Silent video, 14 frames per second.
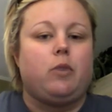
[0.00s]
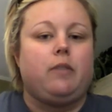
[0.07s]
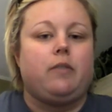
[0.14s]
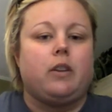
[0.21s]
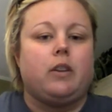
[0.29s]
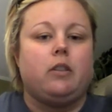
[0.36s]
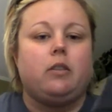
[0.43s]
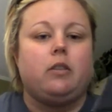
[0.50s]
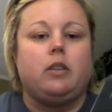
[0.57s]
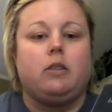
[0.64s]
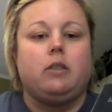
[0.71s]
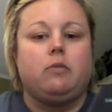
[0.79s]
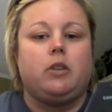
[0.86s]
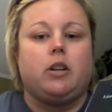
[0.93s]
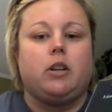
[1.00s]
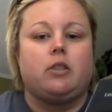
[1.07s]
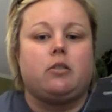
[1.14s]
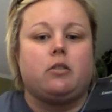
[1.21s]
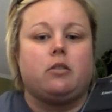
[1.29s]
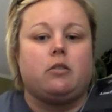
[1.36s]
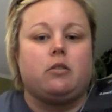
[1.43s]
refill. And then when you
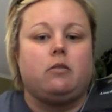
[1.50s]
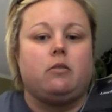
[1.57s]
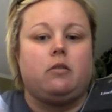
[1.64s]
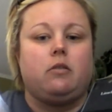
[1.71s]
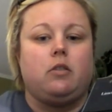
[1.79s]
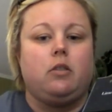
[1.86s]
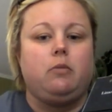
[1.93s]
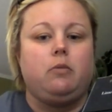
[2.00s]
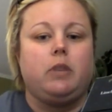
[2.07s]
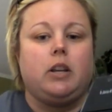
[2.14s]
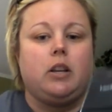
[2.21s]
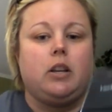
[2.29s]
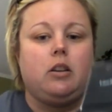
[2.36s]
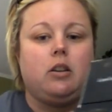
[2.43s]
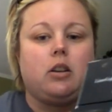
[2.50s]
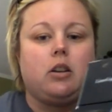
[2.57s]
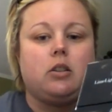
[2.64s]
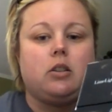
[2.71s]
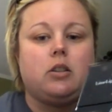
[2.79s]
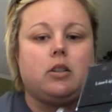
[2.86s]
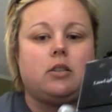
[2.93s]
get your new one in, you
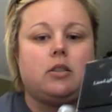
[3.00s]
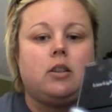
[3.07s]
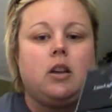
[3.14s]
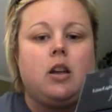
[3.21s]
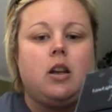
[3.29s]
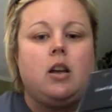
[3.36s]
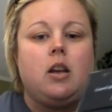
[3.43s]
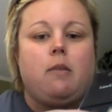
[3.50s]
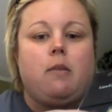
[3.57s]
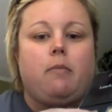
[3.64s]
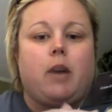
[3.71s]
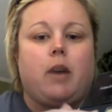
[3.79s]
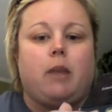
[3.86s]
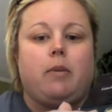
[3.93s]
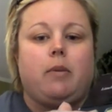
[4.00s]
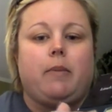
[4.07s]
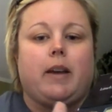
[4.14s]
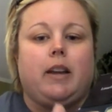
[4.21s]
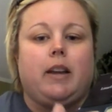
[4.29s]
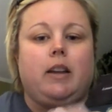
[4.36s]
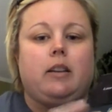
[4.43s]
can just pop it
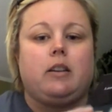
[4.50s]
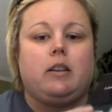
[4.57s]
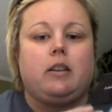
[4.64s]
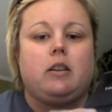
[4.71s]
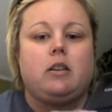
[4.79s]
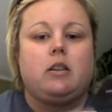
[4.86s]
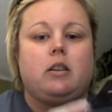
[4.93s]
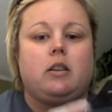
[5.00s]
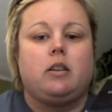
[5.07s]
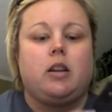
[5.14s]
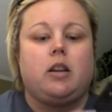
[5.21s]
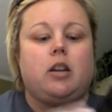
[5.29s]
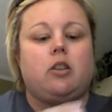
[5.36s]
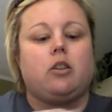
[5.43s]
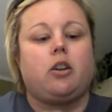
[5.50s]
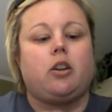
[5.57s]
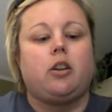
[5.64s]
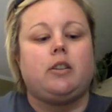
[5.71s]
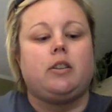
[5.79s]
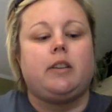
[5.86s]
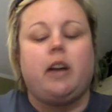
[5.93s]
back in and you're
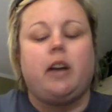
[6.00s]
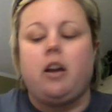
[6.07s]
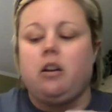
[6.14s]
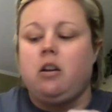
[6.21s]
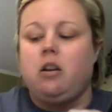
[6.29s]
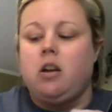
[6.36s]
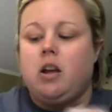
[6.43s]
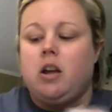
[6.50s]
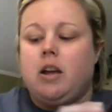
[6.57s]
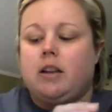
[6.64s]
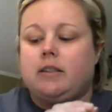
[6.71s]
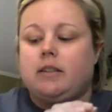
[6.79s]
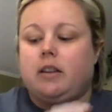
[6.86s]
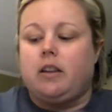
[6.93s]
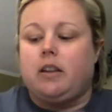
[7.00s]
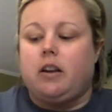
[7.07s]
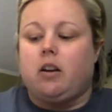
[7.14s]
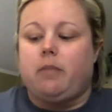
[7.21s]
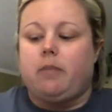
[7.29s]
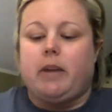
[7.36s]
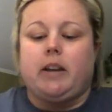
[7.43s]
good to go. So they
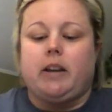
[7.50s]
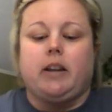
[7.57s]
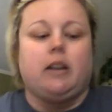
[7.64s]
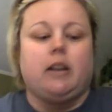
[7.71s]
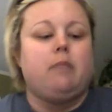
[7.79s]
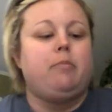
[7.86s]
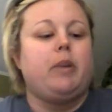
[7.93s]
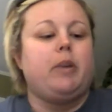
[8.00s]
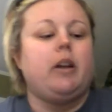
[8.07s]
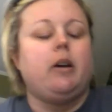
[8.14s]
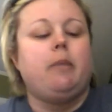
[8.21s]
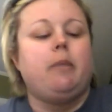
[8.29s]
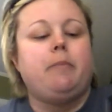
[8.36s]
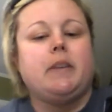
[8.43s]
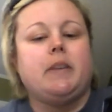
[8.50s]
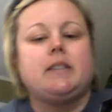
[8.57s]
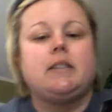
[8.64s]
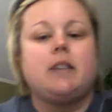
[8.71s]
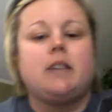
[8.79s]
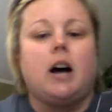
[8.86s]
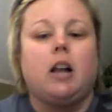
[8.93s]
are magnetic. But
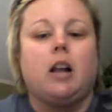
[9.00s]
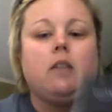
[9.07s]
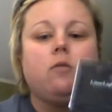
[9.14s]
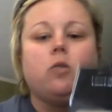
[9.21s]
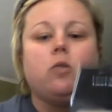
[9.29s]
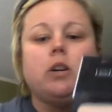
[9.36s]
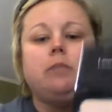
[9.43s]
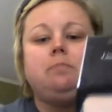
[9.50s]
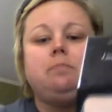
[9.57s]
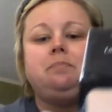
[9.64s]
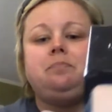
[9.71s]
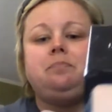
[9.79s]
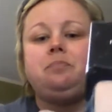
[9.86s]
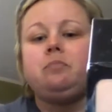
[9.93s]
this is olive one.